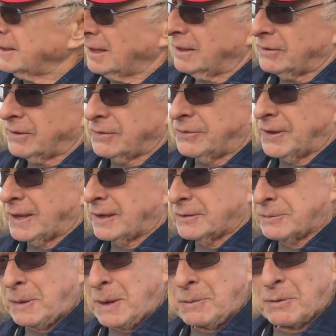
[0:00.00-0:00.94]
the other
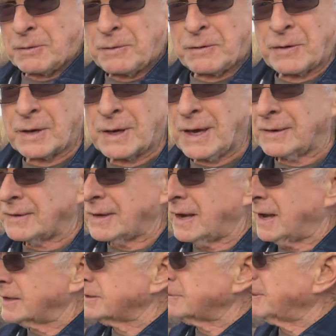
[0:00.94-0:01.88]
things people forget, they
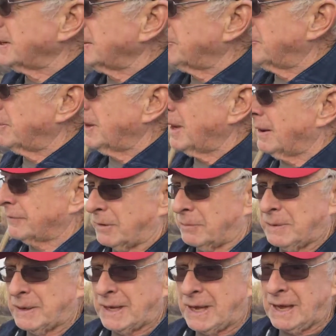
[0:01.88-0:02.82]
ask me
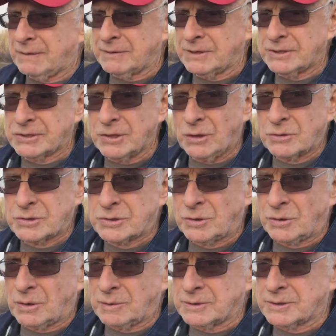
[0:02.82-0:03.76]
after a big heavy
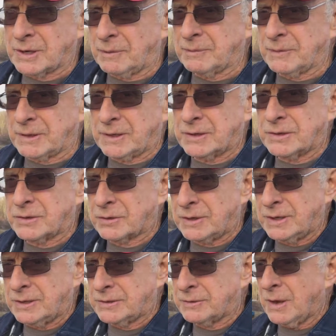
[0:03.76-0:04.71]
snowstorm or something, did the
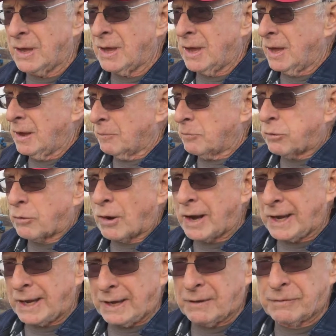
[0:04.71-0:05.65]
trees
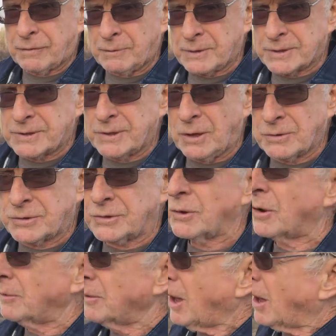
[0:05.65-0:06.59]
break from the
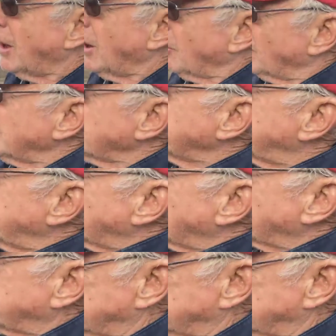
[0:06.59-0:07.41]
snowstorm? Now, we built